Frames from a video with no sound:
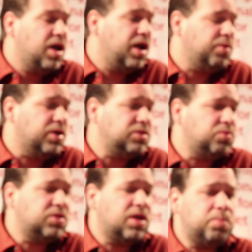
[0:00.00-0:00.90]
Anyways,
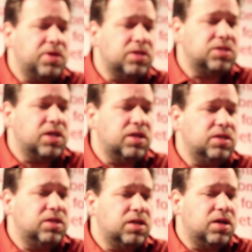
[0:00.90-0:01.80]
with that being said,
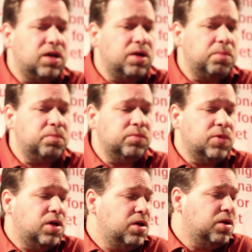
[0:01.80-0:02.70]

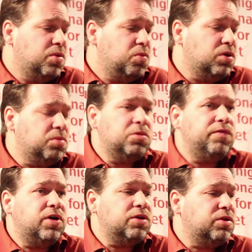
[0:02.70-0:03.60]
we'll
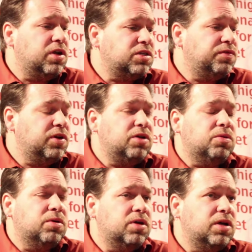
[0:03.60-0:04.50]
move on to our next video,
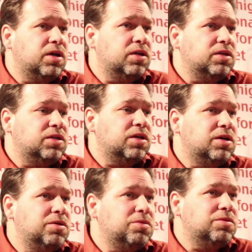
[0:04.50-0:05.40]

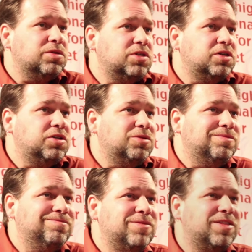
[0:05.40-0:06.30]
and we'll see you
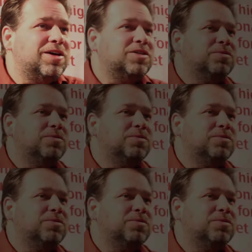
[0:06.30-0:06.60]
soon.